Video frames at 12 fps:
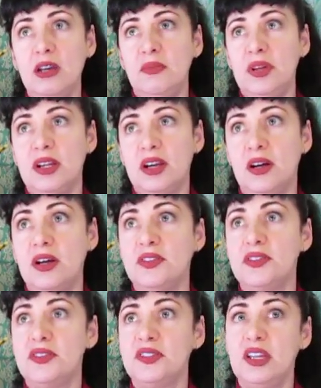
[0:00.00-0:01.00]

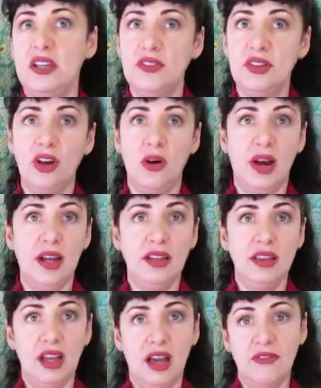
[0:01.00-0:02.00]
because even though I
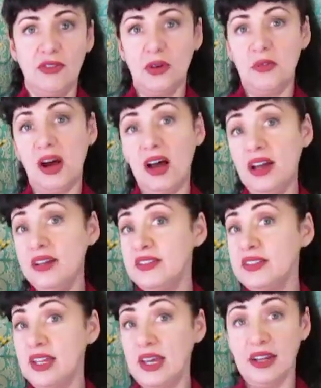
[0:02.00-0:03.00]
love
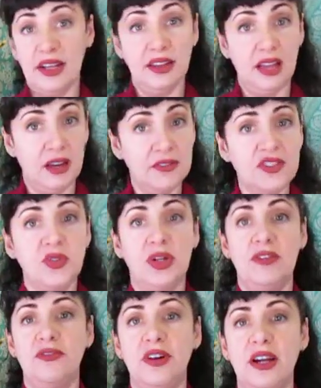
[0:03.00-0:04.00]
gourmands and I love
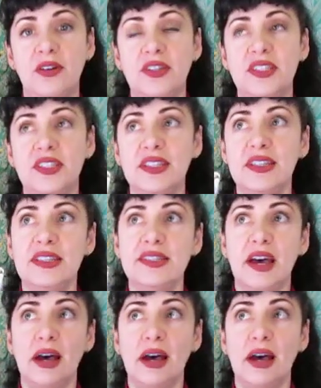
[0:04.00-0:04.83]
sweet fragrances,